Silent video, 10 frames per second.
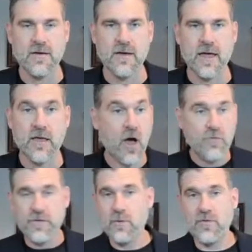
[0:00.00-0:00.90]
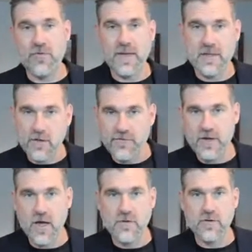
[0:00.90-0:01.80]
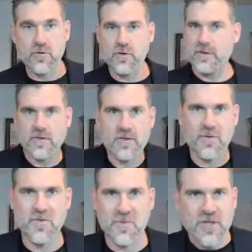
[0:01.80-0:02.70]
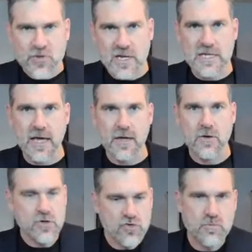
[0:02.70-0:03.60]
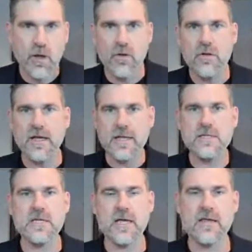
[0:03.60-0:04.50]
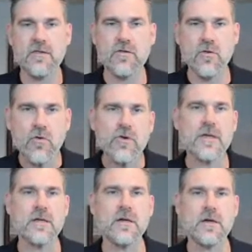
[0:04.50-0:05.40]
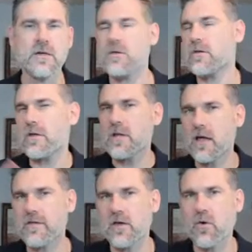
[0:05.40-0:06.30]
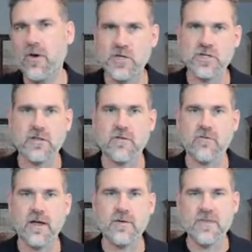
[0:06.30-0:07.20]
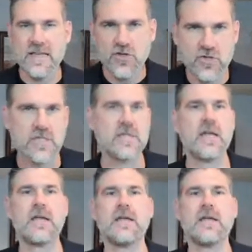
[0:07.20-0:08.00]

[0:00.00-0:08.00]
Okay, hopefully from that little video you saw, there was some interest there. You got pulled into his story, started asking questions, right? It was interesting.